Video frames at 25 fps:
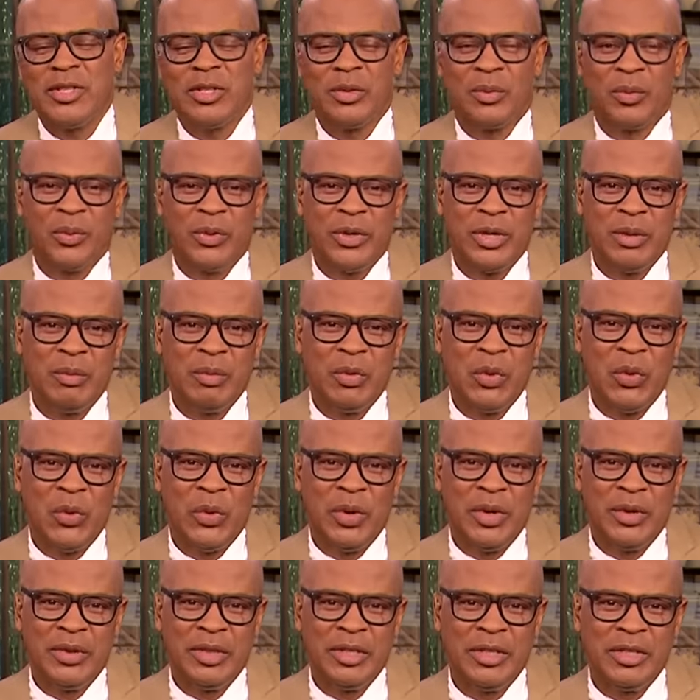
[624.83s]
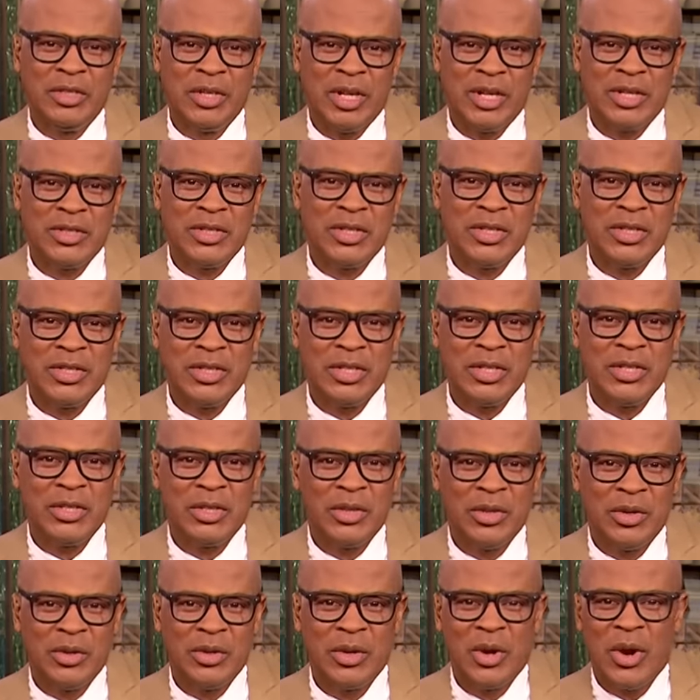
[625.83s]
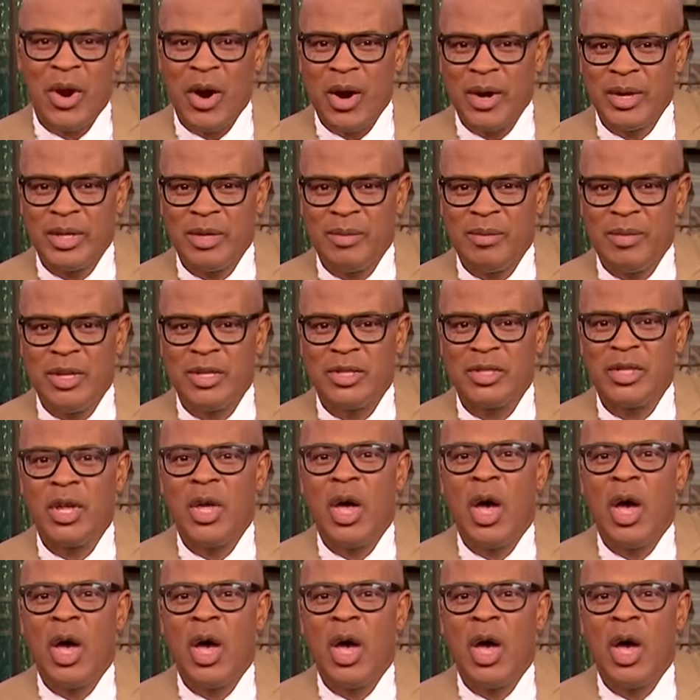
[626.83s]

Supreme Court. The justices heard arguments